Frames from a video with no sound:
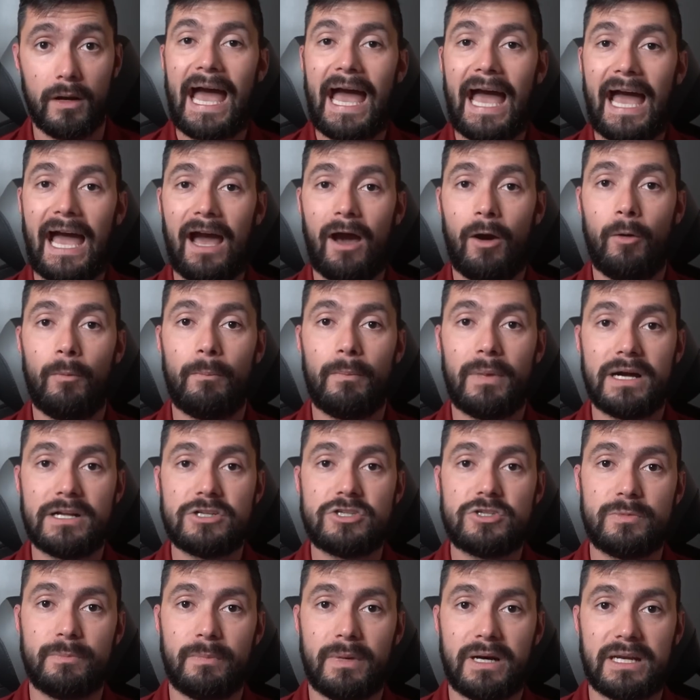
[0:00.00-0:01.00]
how
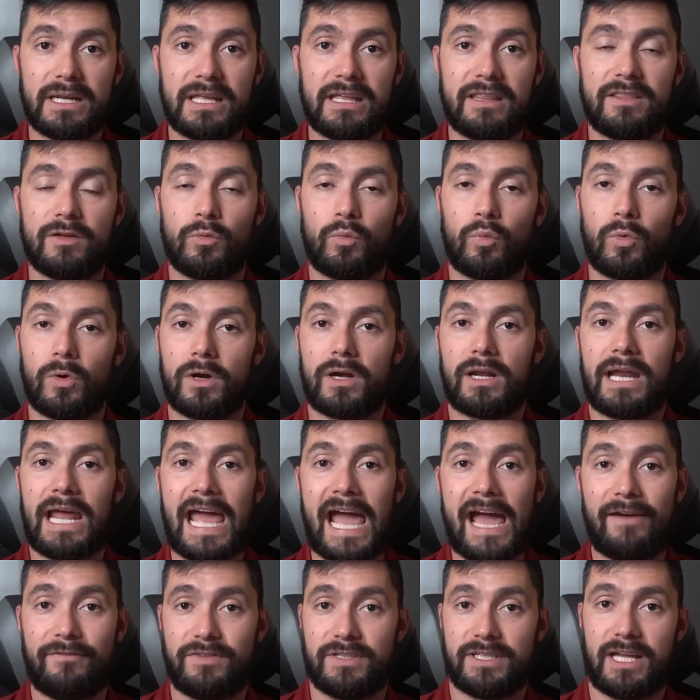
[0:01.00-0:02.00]
much money that we're gonna
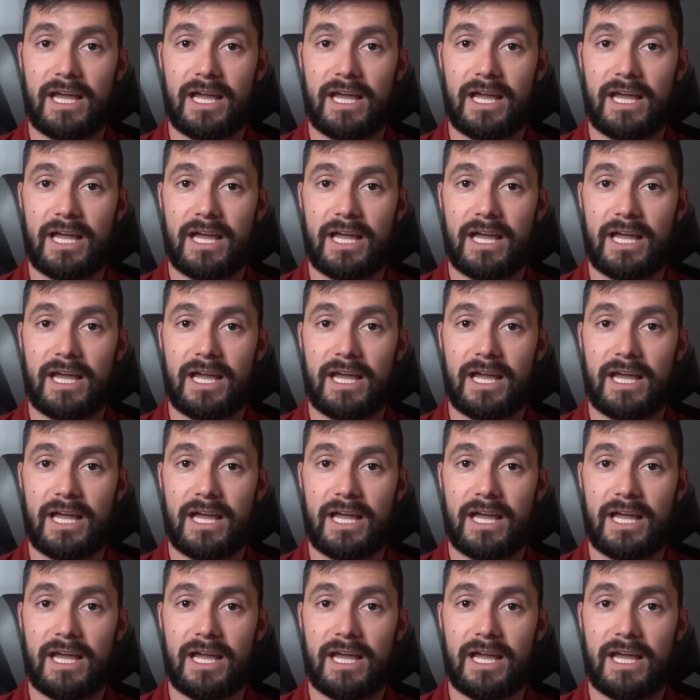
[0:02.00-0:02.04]
have to